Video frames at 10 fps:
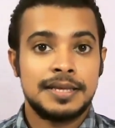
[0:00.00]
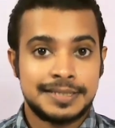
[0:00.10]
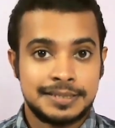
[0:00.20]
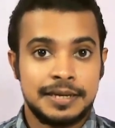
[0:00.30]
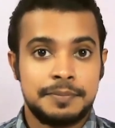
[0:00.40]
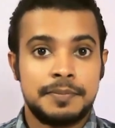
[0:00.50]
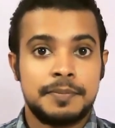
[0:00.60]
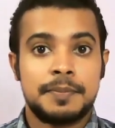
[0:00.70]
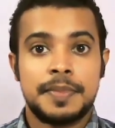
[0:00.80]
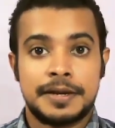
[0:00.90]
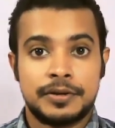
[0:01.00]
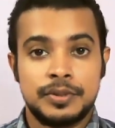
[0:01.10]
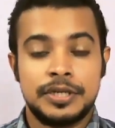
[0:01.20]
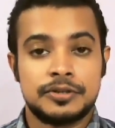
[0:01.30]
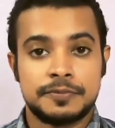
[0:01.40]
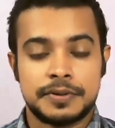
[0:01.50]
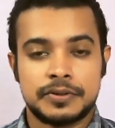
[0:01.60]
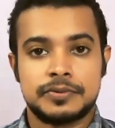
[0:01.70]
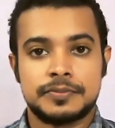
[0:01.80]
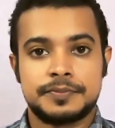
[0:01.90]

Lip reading: step that you need to follow: